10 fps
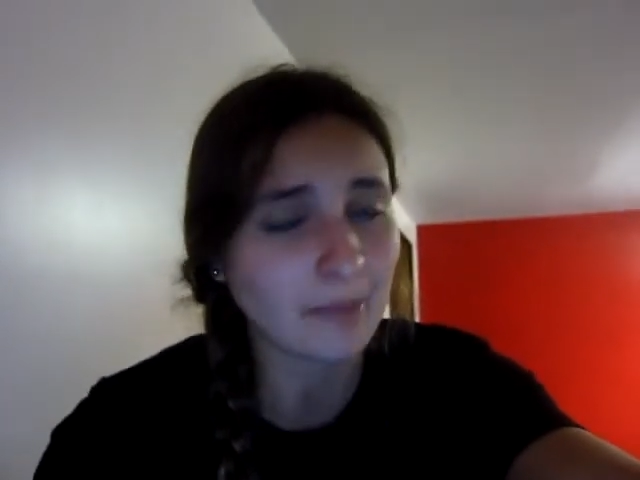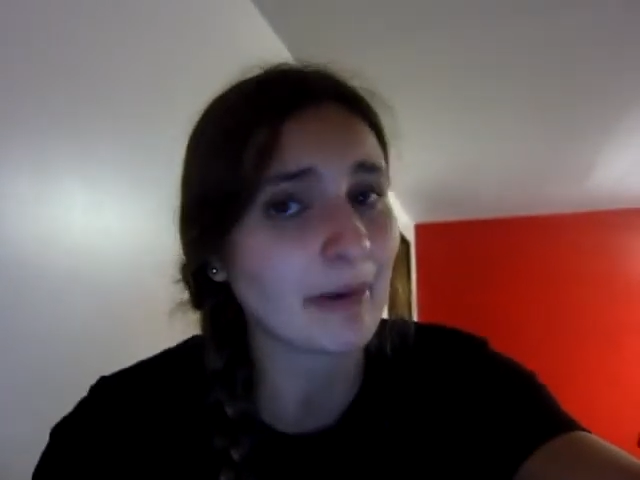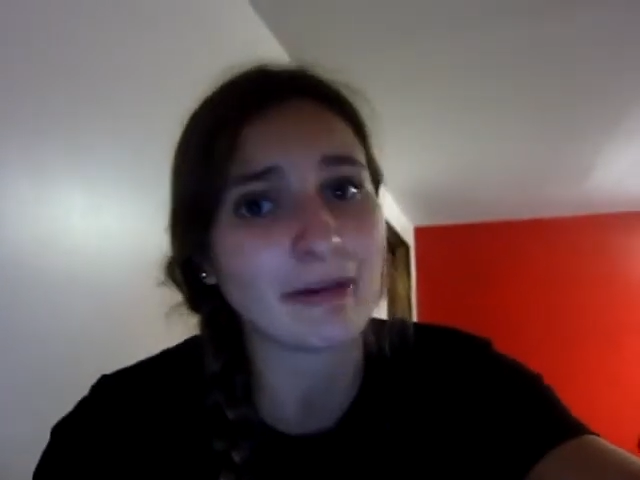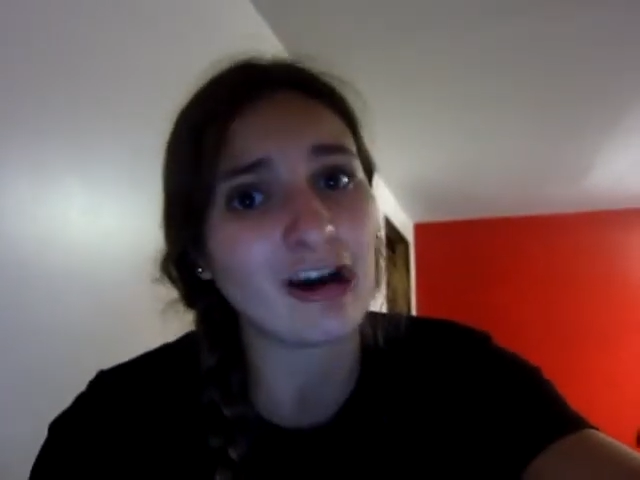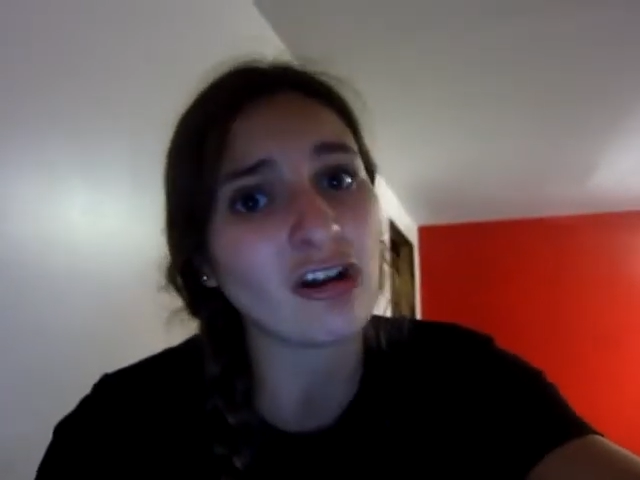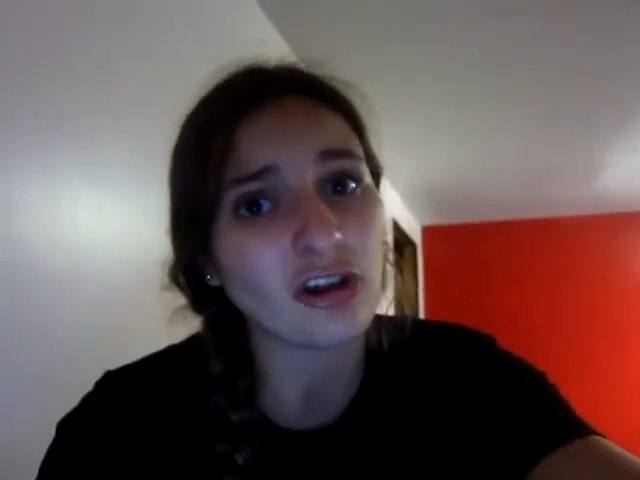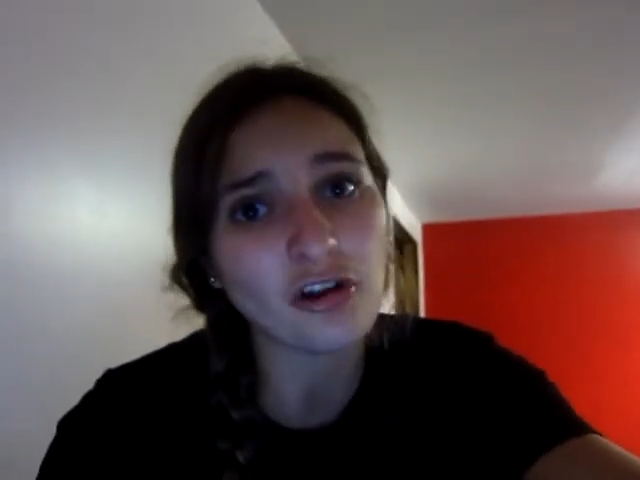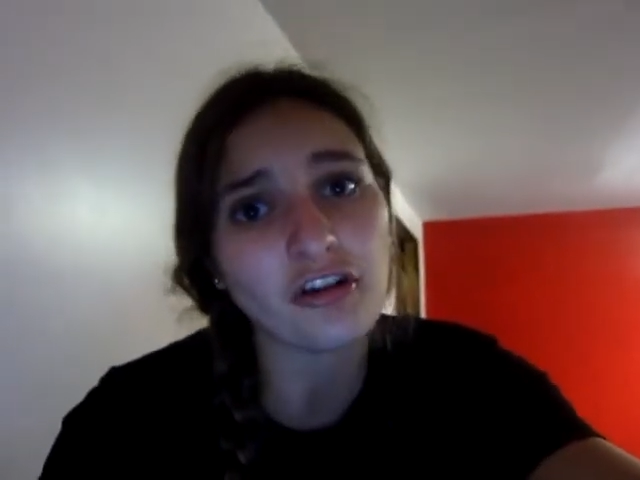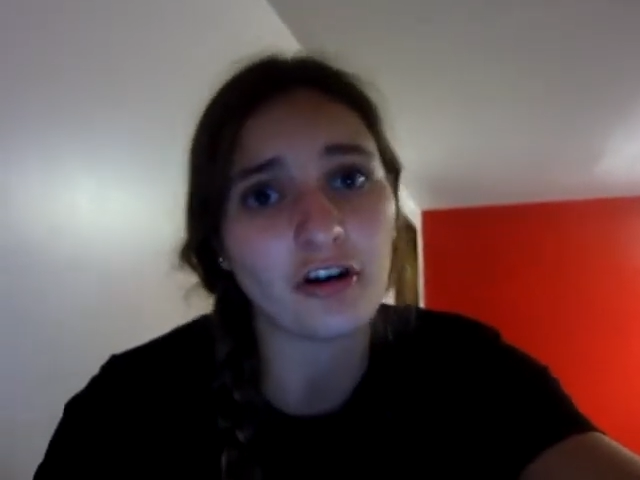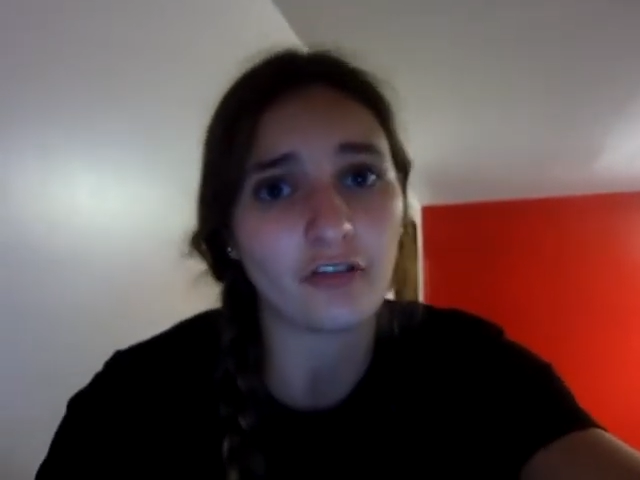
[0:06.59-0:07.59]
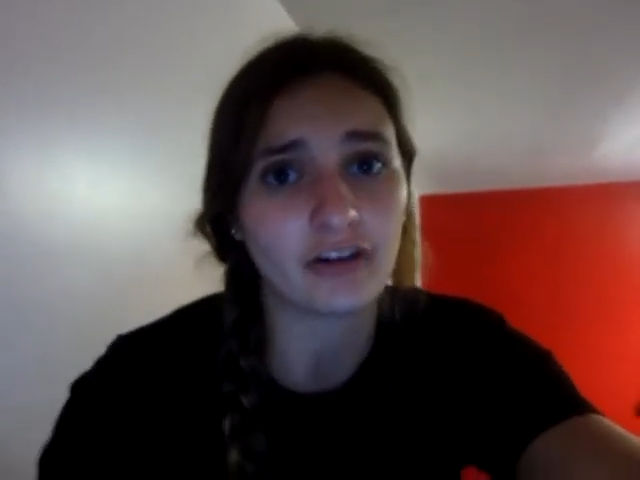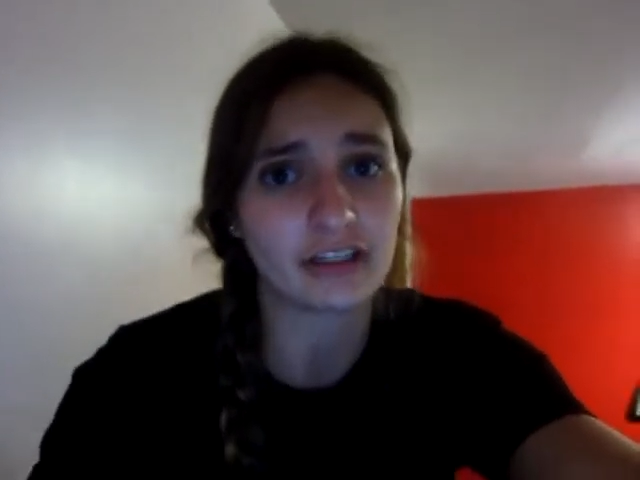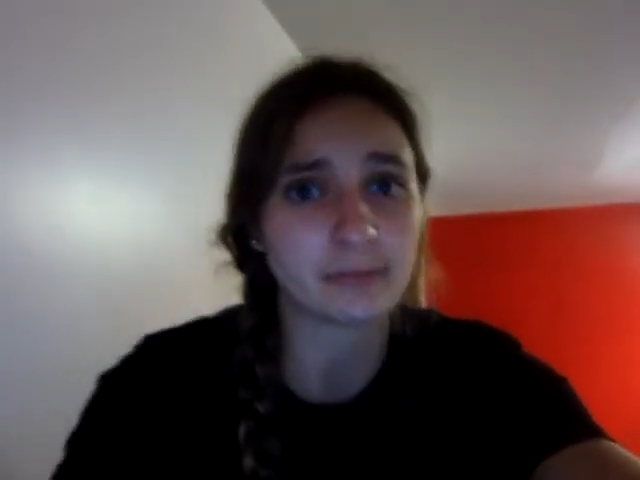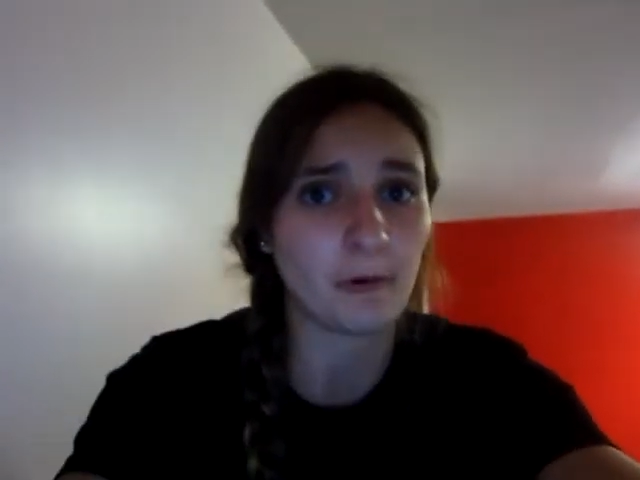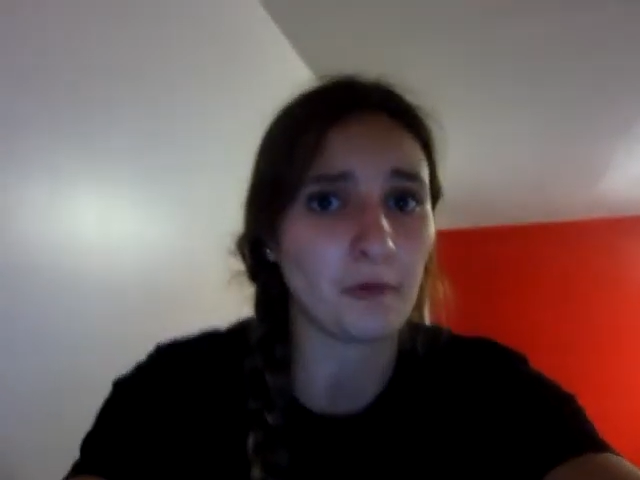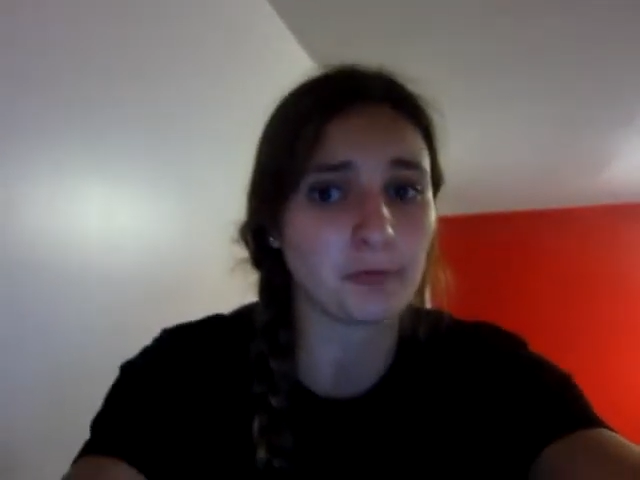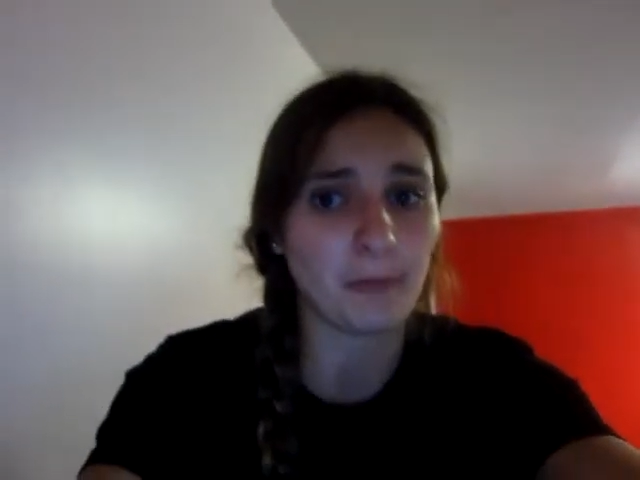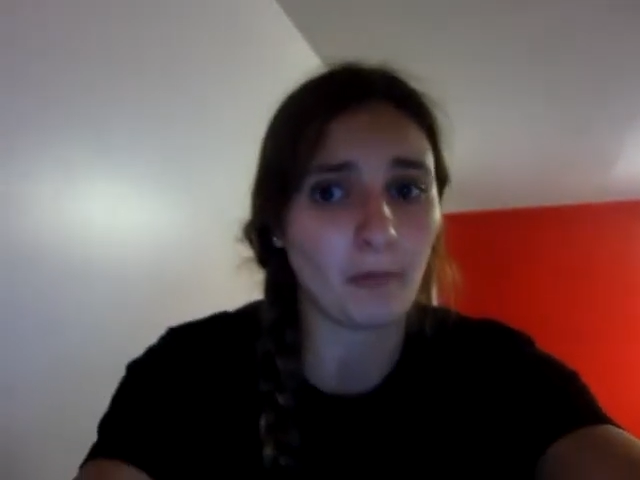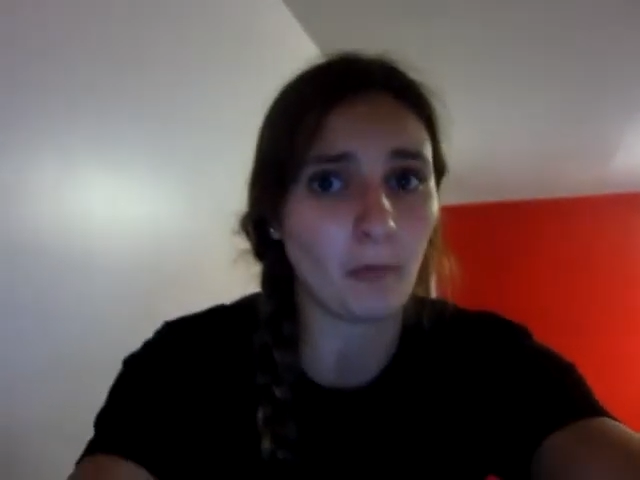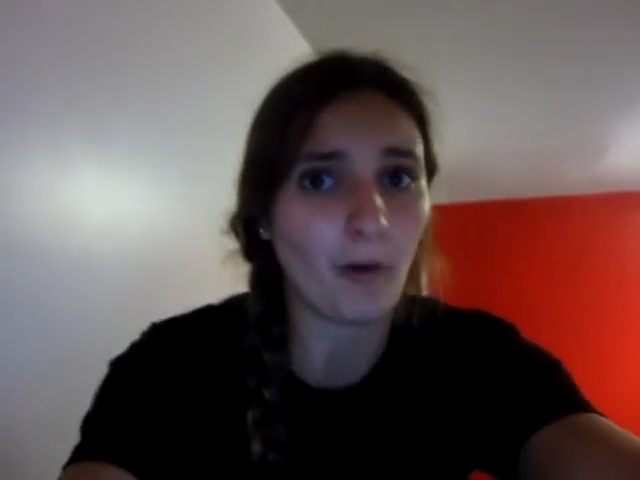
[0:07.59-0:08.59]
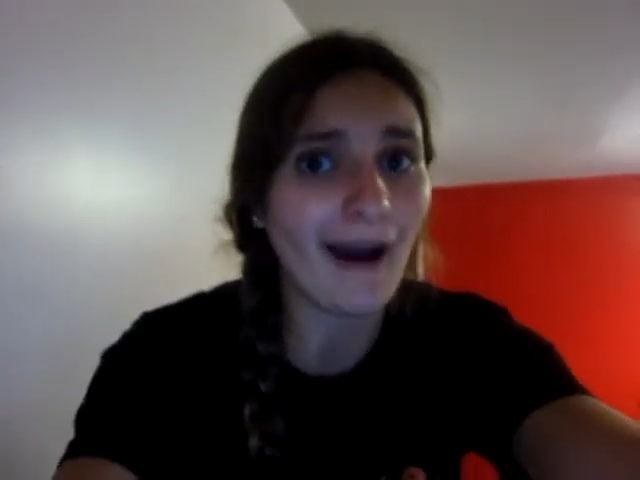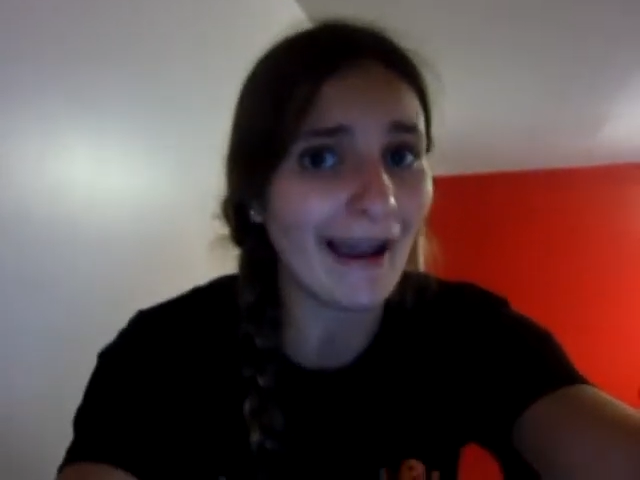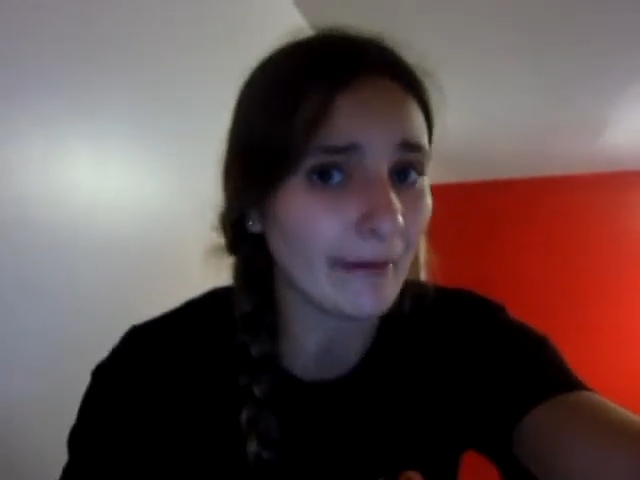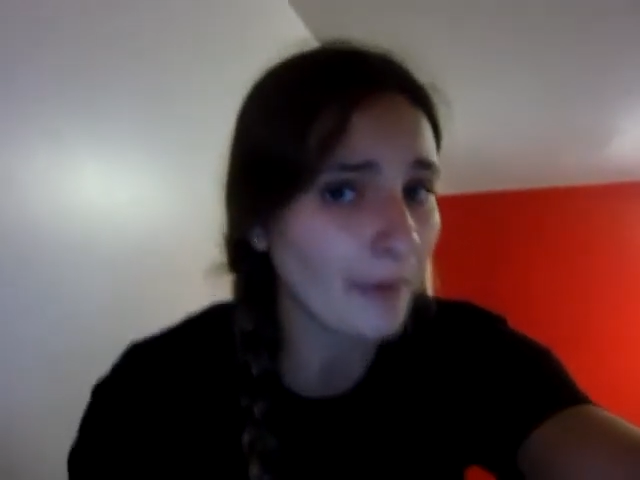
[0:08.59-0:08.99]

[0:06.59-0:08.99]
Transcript: I mean, we all know they're overexposed, but why?